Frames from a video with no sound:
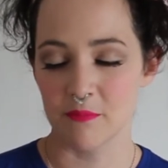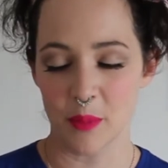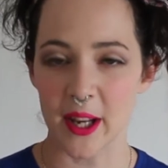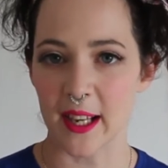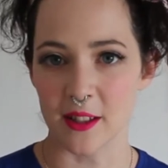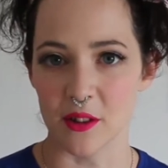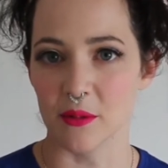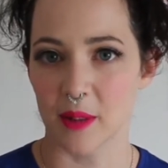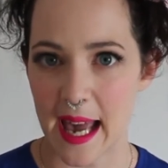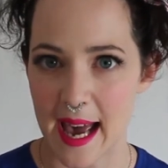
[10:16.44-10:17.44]
put it in
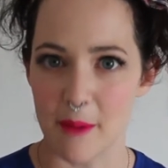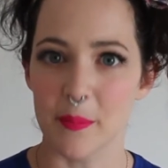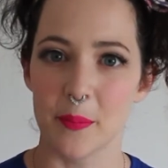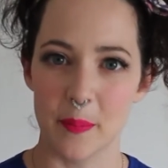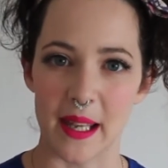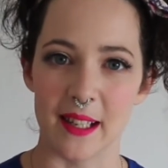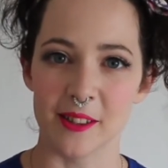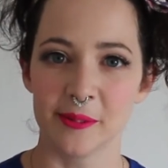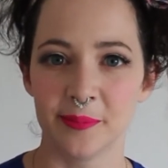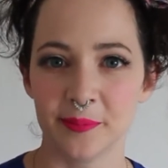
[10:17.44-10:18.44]
your camp
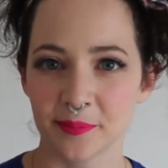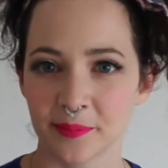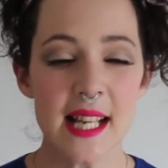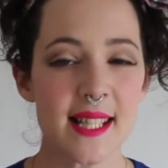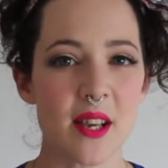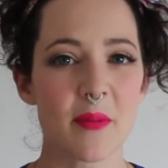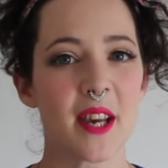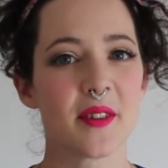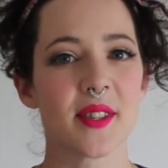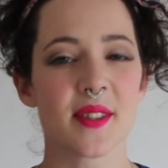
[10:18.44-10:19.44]
bin. Something
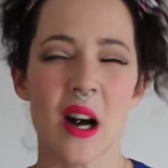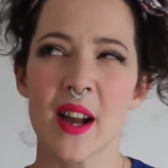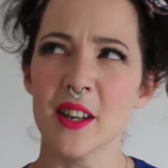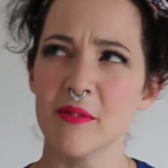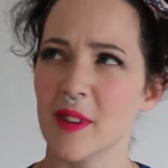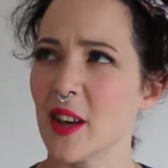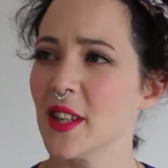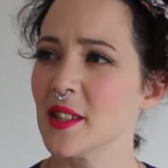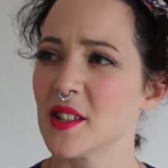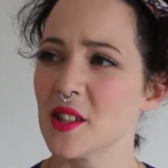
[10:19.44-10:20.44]
else that's kind of
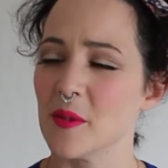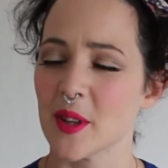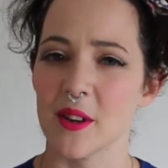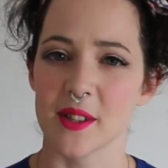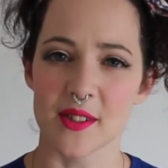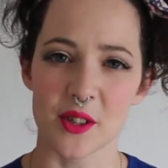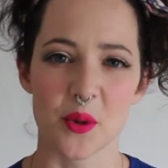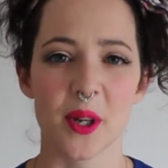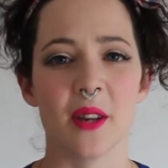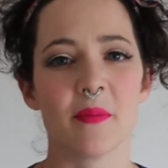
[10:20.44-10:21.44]
nothing to do with going to the
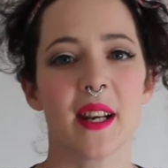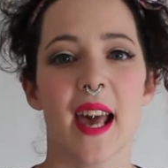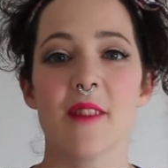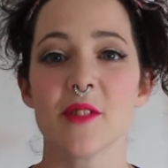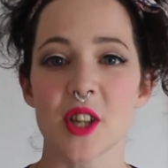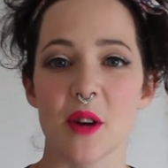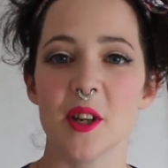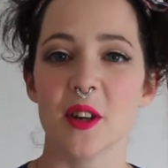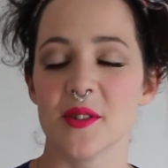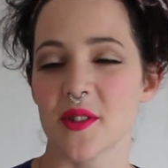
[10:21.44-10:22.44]
toilet, but every time
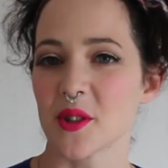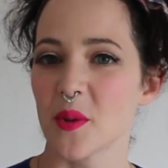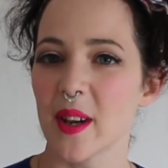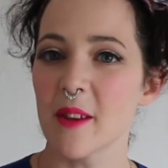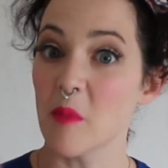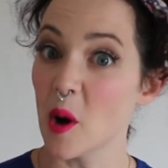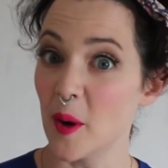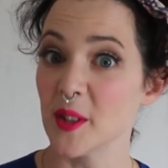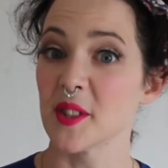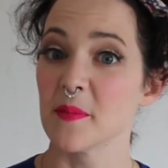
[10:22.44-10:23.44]
you go to the toilet, pop
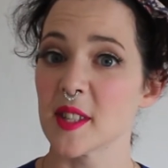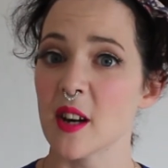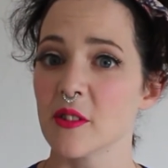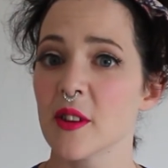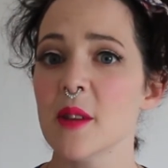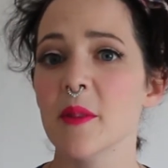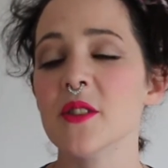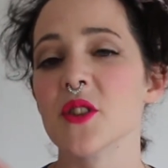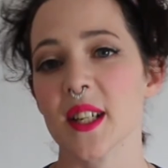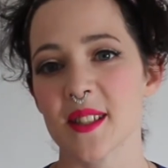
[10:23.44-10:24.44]
on some sun cream
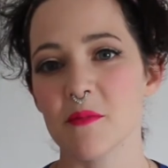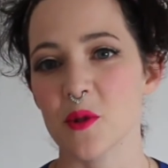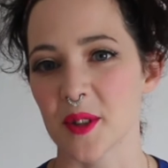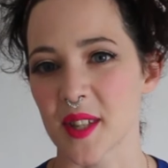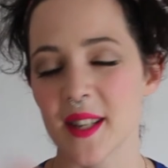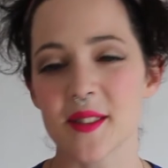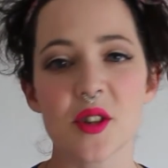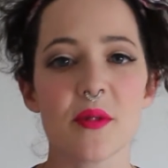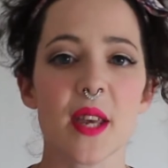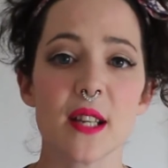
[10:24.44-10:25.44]
and drink some water. It's
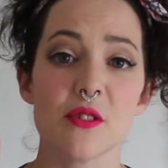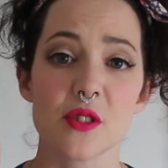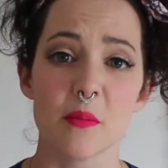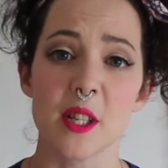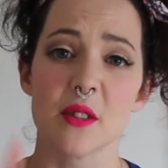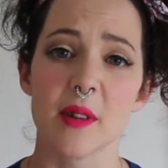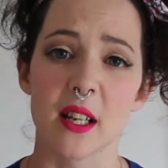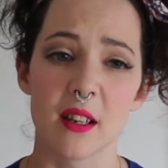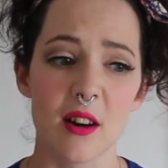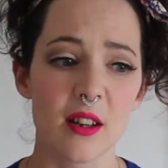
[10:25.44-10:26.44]
2 things you should be doing
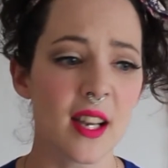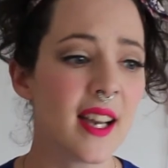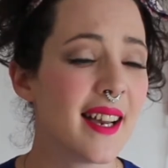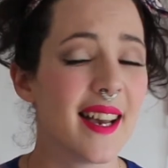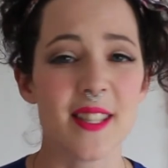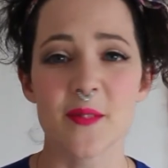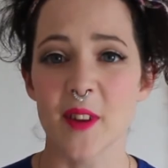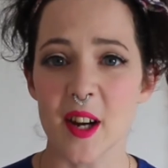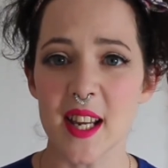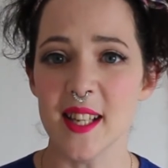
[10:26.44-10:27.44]
a lot. It's
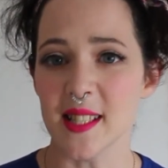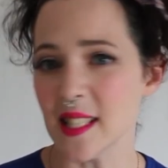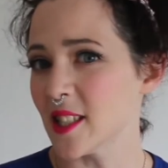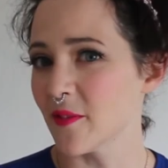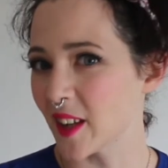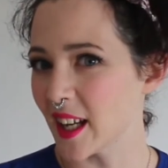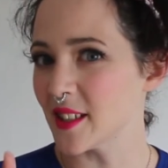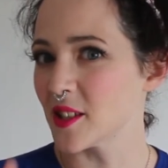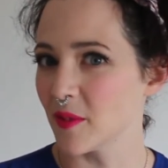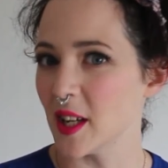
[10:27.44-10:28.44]
very easy to
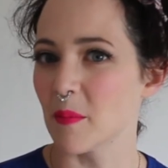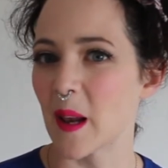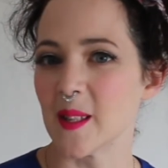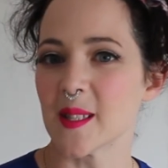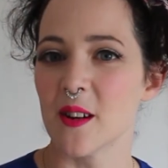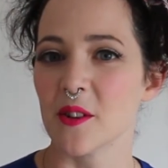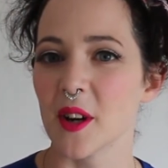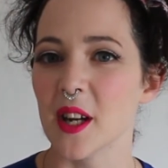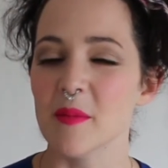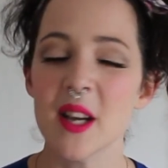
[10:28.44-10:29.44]
forget to reapply sun
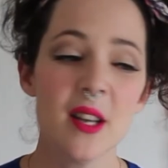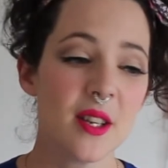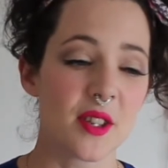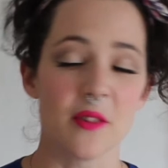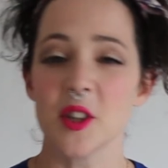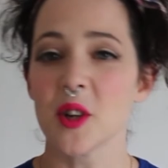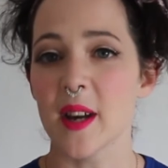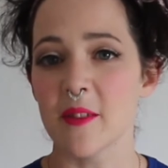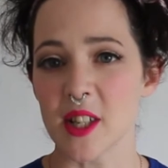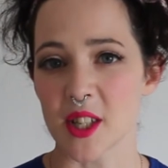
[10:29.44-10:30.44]
cream. So if you do
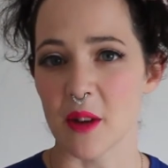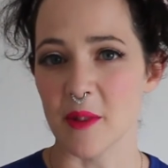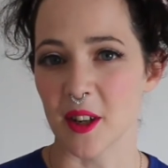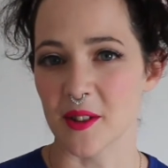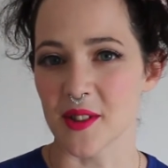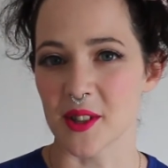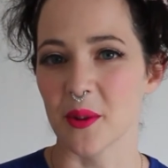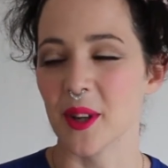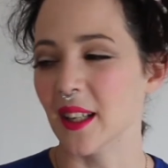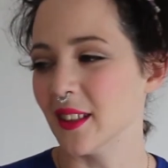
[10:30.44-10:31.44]
it every time you go to the
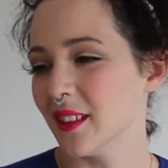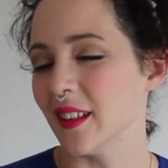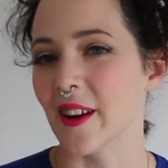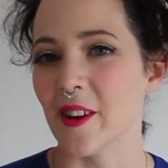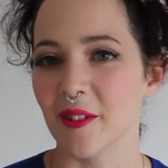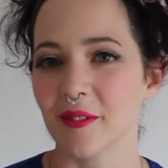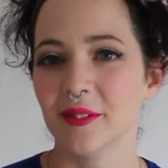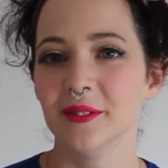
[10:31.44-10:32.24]
toilet, you know,